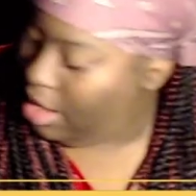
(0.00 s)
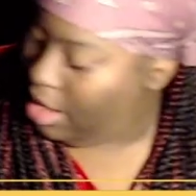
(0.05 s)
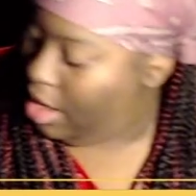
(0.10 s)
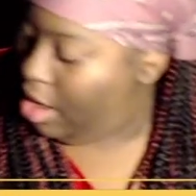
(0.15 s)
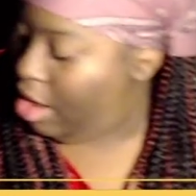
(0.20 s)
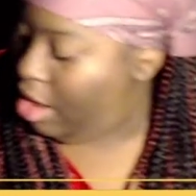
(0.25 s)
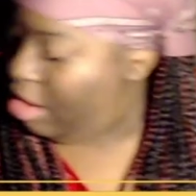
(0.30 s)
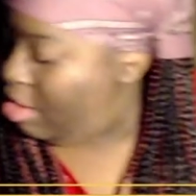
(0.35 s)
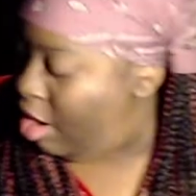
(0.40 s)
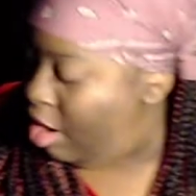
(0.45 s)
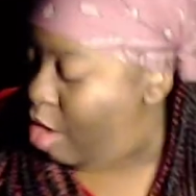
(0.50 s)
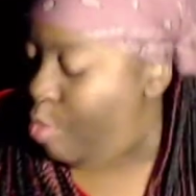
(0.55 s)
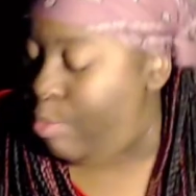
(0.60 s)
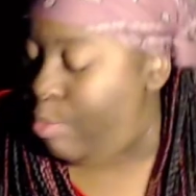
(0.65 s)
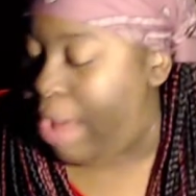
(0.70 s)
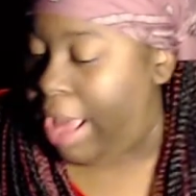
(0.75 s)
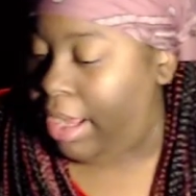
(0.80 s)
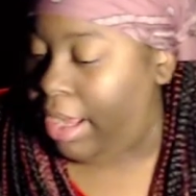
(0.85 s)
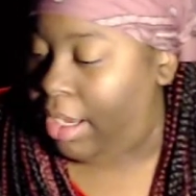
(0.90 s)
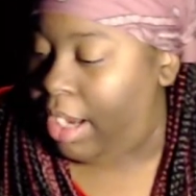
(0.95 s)
Oh, my
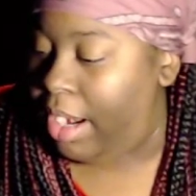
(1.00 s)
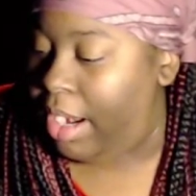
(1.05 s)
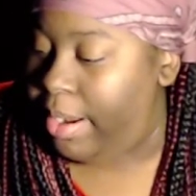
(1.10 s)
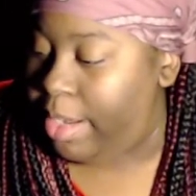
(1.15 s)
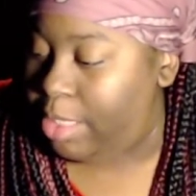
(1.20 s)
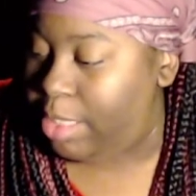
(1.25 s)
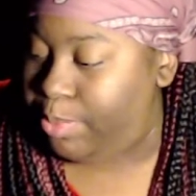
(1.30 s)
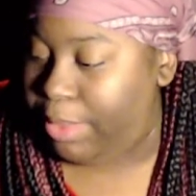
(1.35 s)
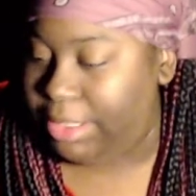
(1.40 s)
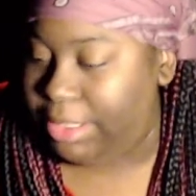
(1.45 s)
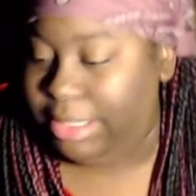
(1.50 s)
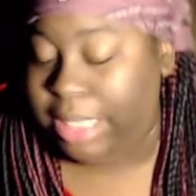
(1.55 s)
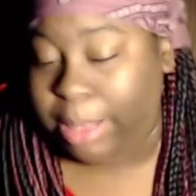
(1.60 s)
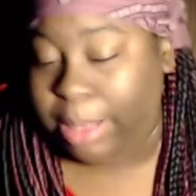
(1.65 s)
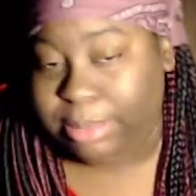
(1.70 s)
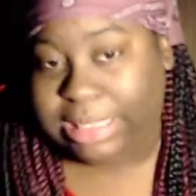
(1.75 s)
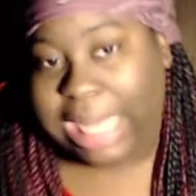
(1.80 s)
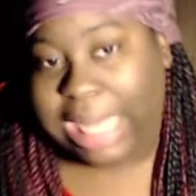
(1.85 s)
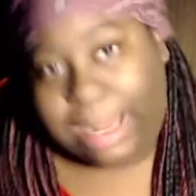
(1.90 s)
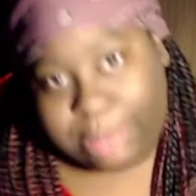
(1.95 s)
goodness, but
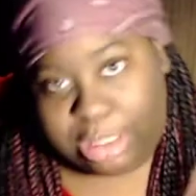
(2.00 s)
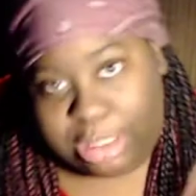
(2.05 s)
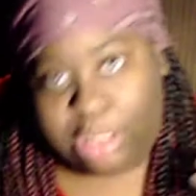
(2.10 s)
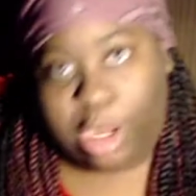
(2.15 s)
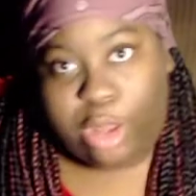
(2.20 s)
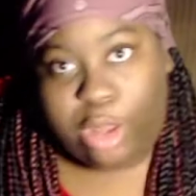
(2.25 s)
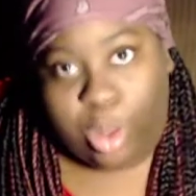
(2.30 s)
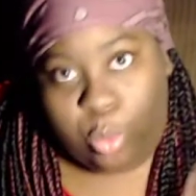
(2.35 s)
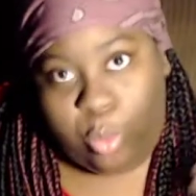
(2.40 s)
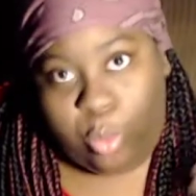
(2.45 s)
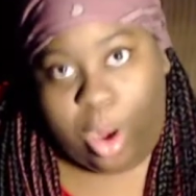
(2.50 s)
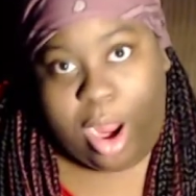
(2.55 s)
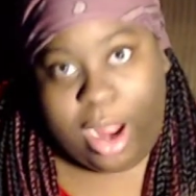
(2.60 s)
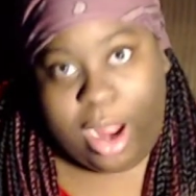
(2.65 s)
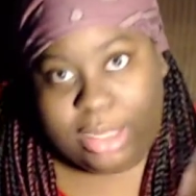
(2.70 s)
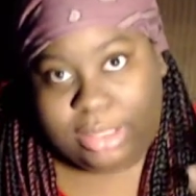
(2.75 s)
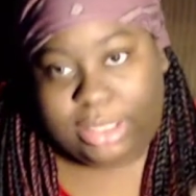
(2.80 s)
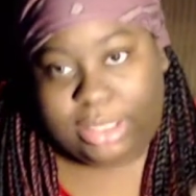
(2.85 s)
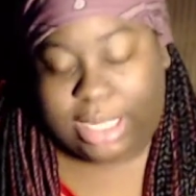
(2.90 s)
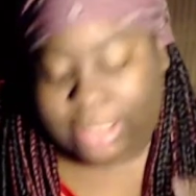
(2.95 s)
sometimes, the words
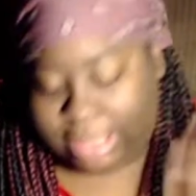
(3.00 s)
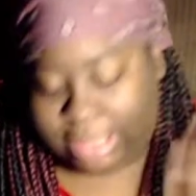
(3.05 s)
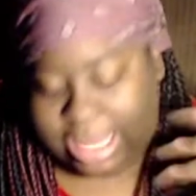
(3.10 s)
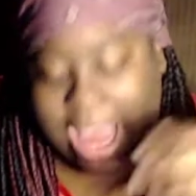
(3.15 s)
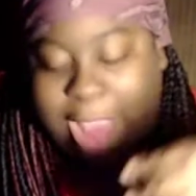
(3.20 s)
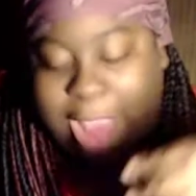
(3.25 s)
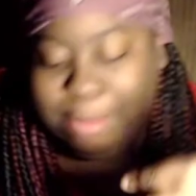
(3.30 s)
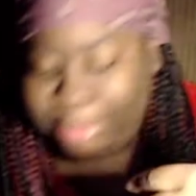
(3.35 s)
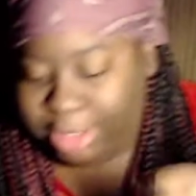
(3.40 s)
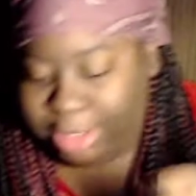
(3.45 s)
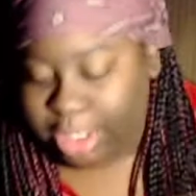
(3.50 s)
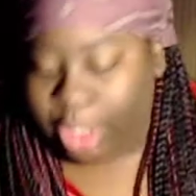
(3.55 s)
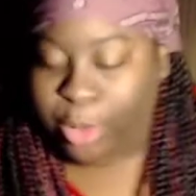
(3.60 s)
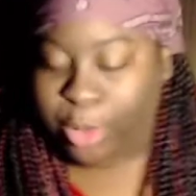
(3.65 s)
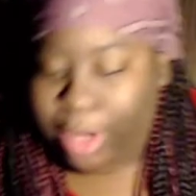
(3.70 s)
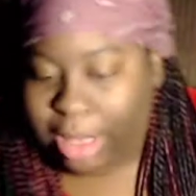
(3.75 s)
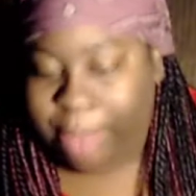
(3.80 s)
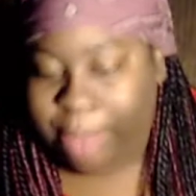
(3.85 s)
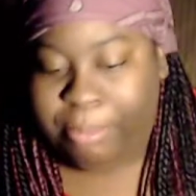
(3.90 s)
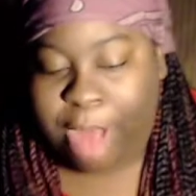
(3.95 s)
just capture you in the
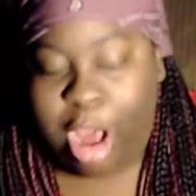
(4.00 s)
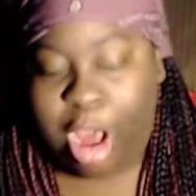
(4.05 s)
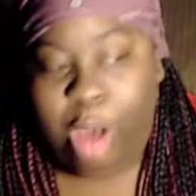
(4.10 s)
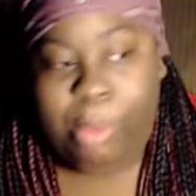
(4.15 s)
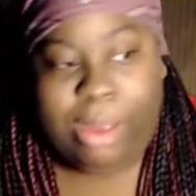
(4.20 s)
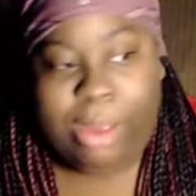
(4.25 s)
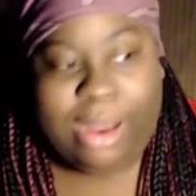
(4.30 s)
moment,